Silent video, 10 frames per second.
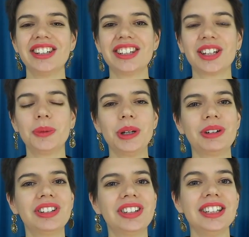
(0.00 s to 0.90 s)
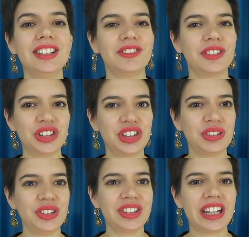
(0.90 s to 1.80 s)
your experience in French
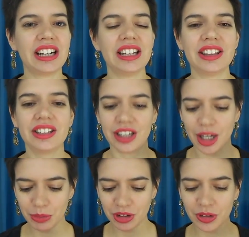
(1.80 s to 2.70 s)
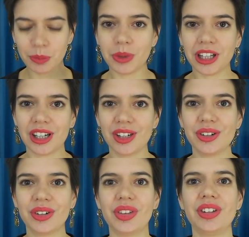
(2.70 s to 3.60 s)
if you dare in the comments
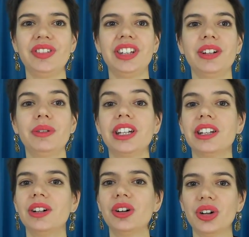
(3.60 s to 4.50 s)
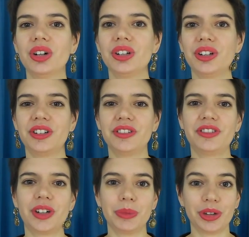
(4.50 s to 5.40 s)
below the video. We can all learn
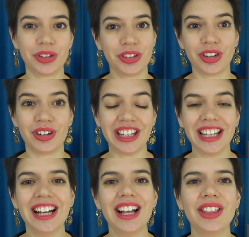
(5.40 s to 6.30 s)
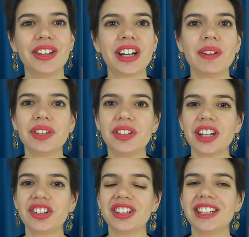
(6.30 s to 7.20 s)
from your story. The comment
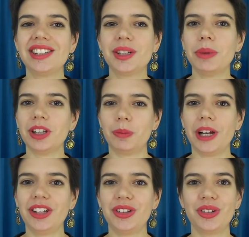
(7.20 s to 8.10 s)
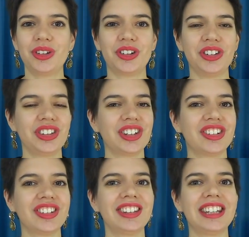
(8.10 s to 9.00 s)
section is the best place to start
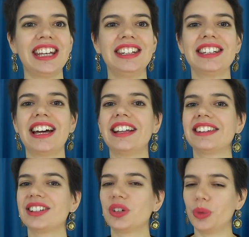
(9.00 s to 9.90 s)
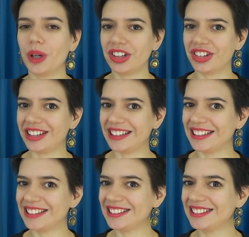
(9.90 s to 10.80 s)
discussions and ask questions.